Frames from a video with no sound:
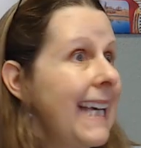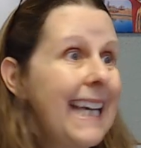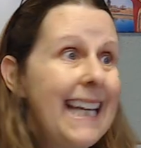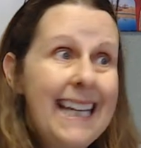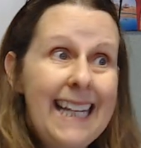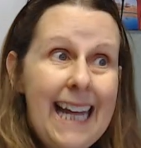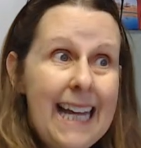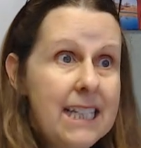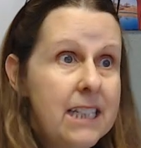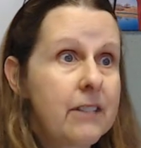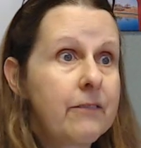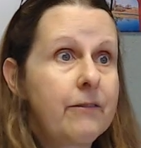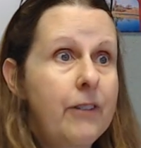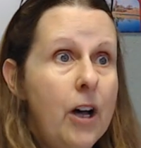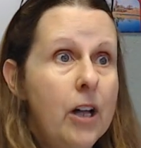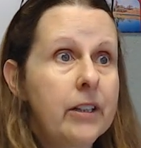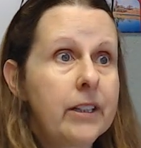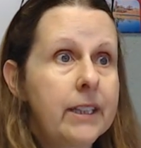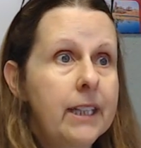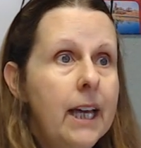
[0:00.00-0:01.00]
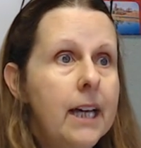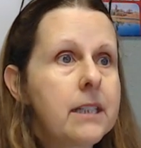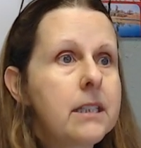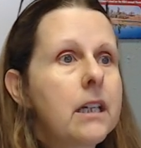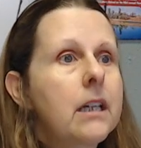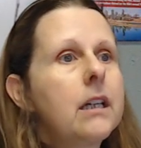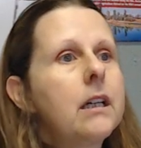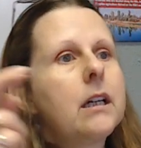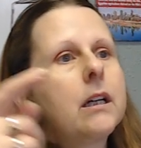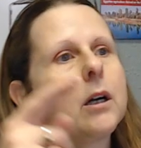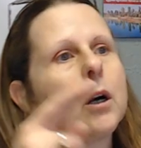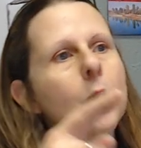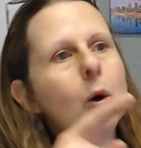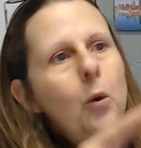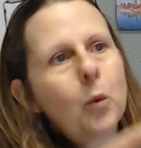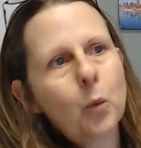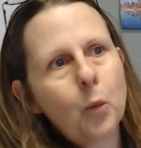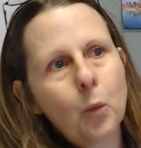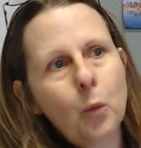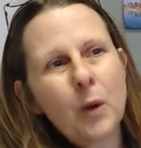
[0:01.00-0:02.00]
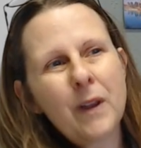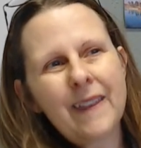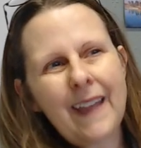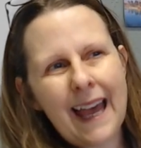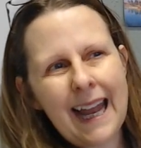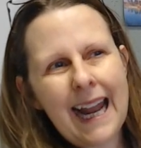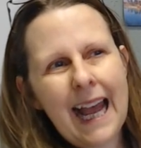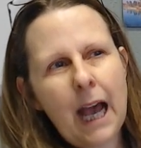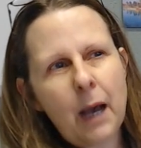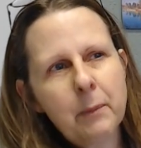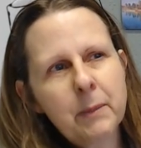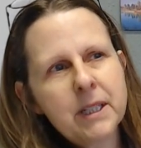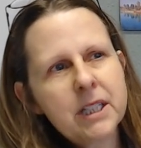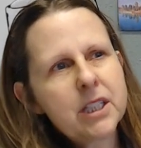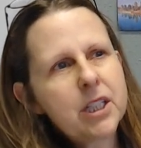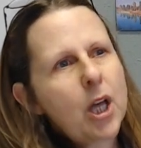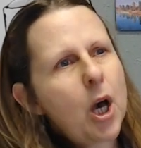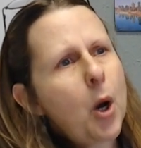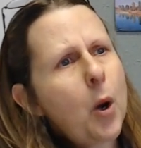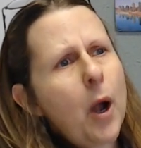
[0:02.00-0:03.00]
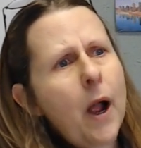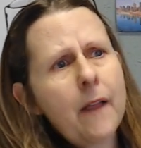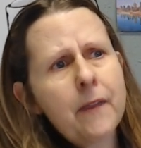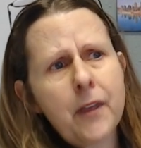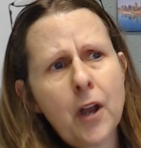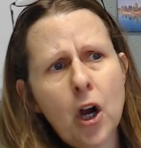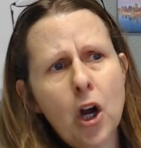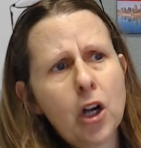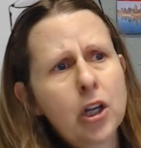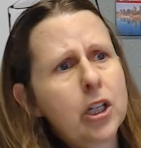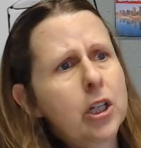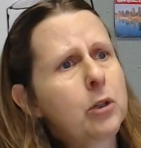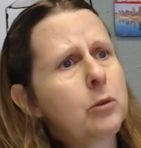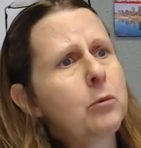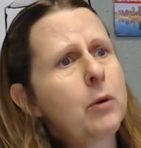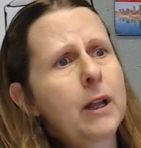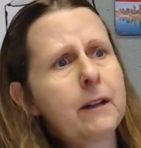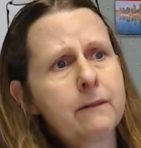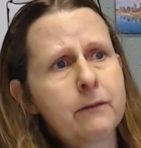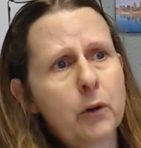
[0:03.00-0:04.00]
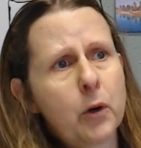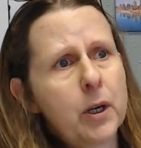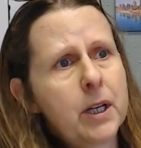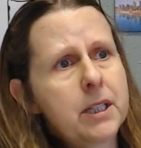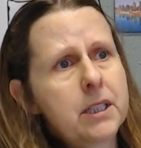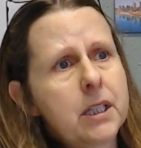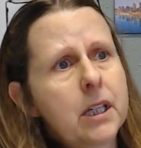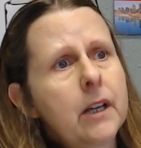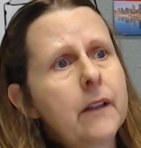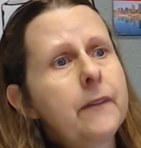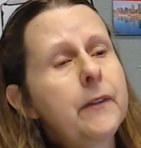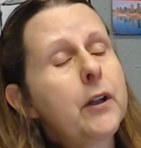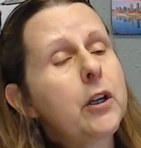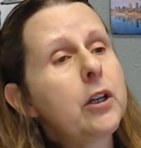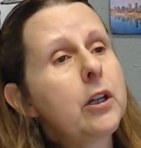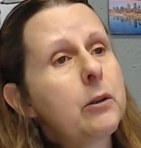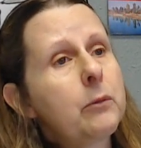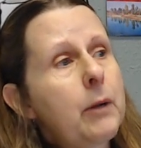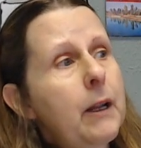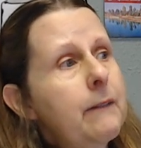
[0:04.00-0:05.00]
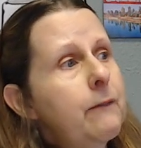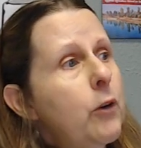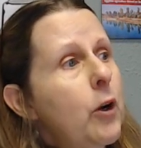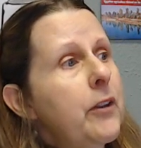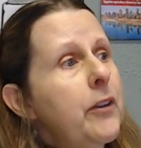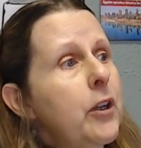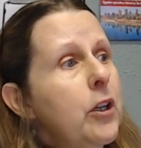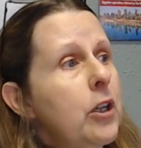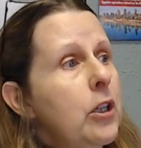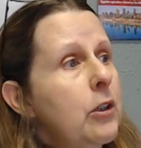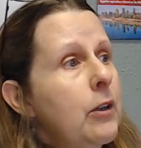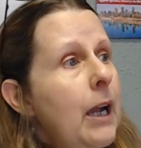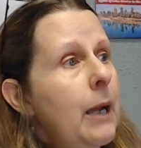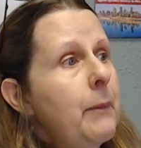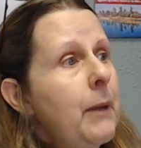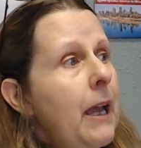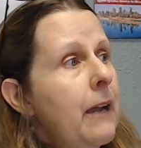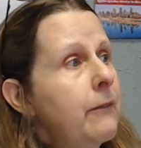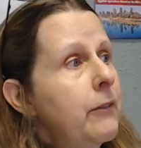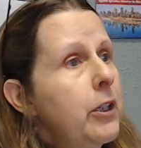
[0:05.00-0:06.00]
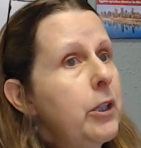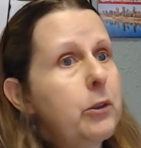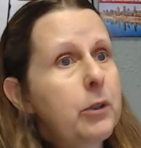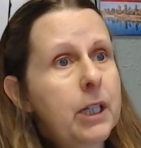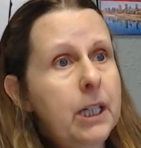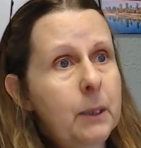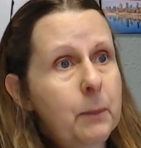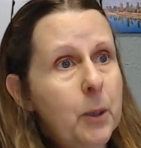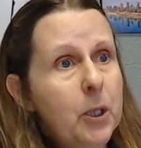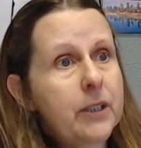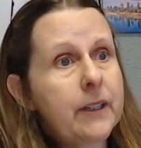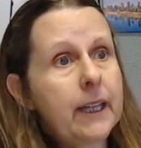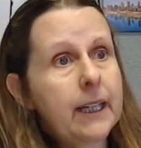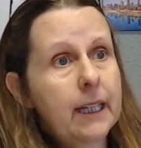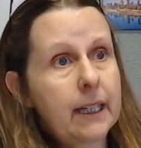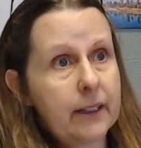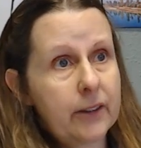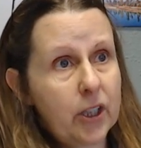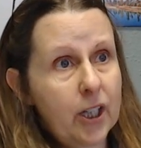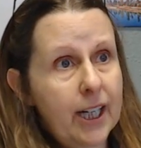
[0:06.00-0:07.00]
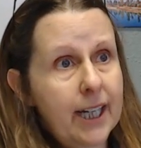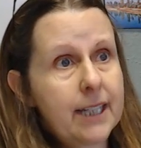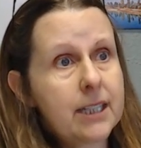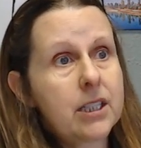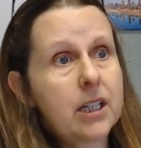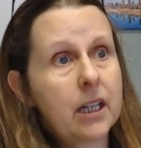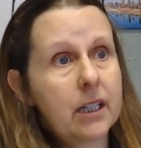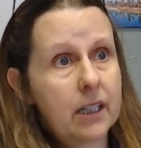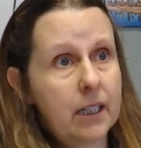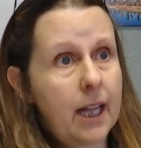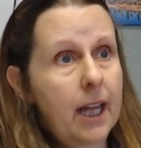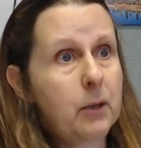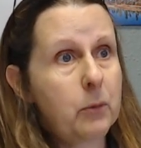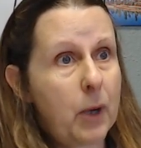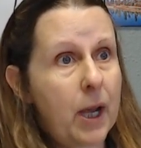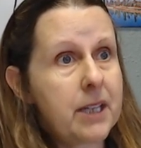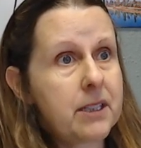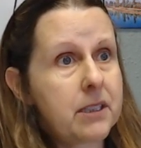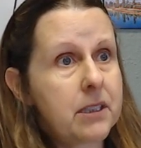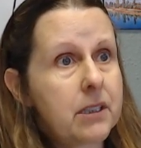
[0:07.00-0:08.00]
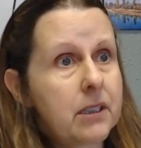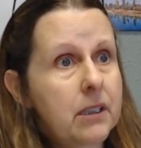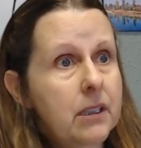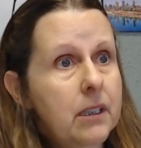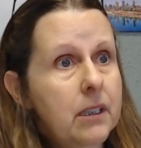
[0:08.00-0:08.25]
It hasn't fallen yet. When that happens, though, they're all going to run for it. They're going to run for it. They're going to grab every Greek book they can get their hands on and head west.